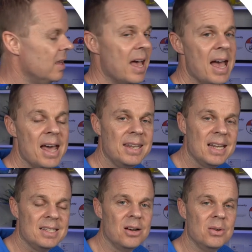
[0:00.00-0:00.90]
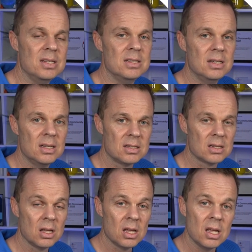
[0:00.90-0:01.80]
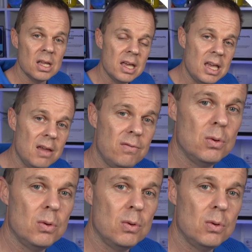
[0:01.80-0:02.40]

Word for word: and that's how easy it is. If